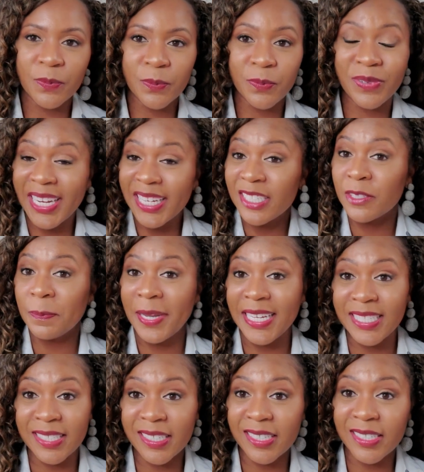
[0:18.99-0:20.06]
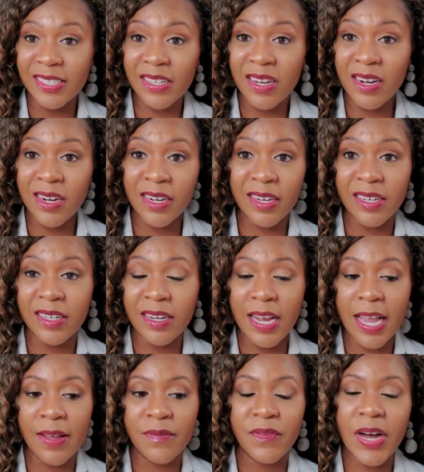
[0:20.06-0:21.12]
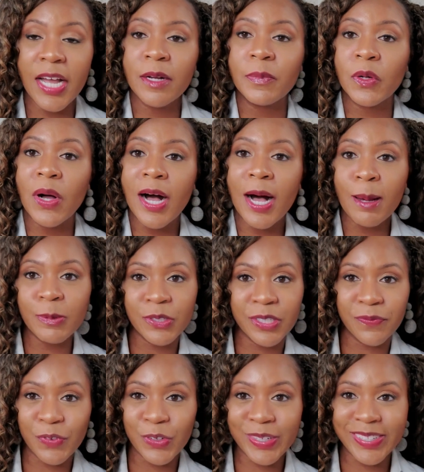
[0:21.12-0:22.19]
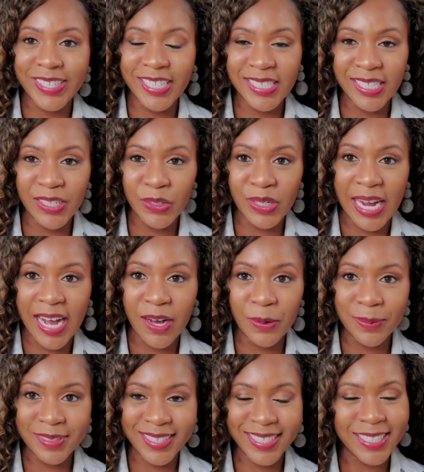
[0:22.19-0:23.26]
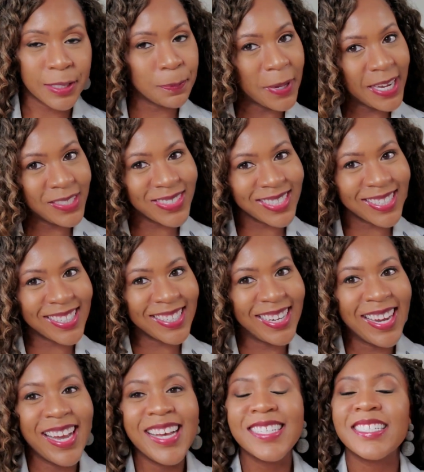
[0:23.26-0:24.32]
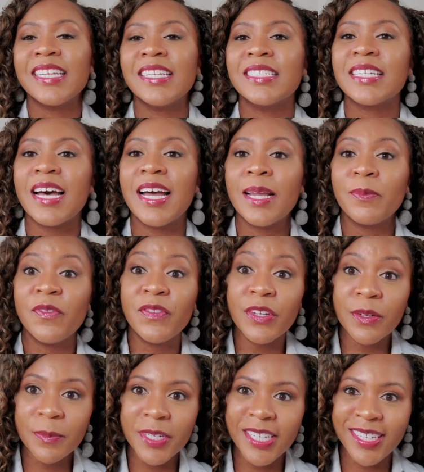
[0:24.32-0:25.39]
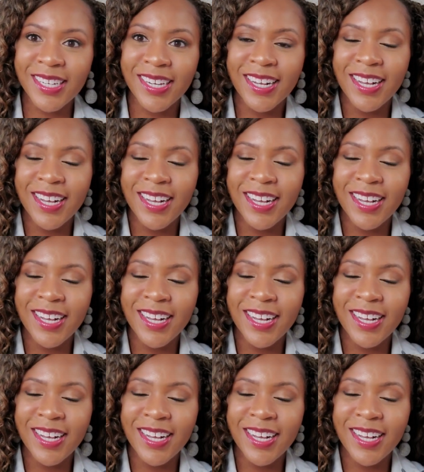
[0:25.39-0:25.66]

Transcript: branch basics are a viable option for cleaning your house, especially since I'm filming